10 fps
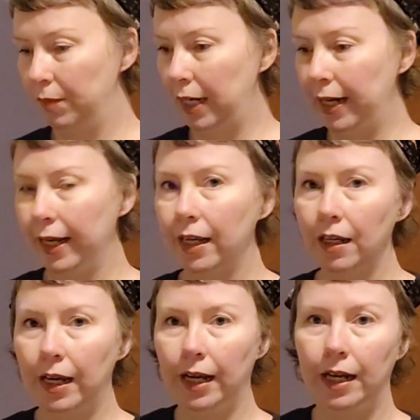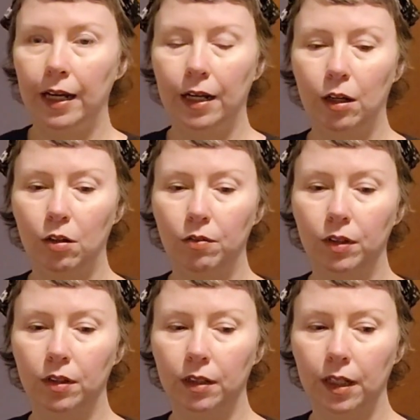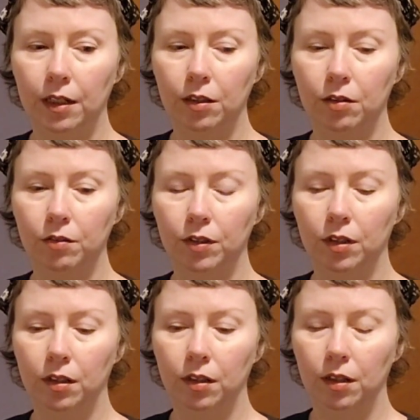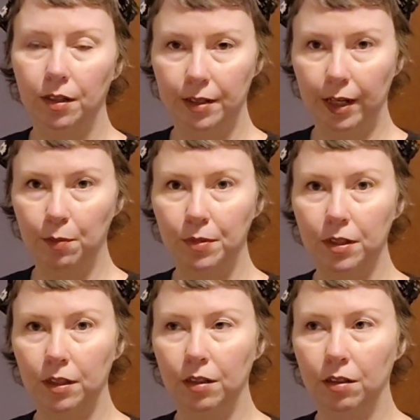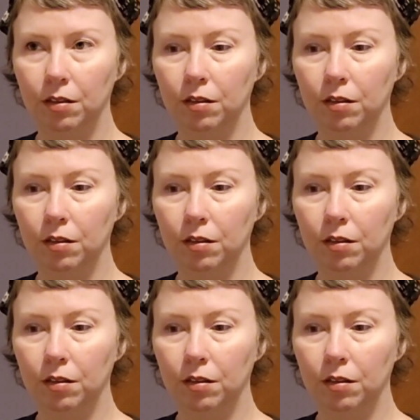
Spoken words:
I have kind of adopted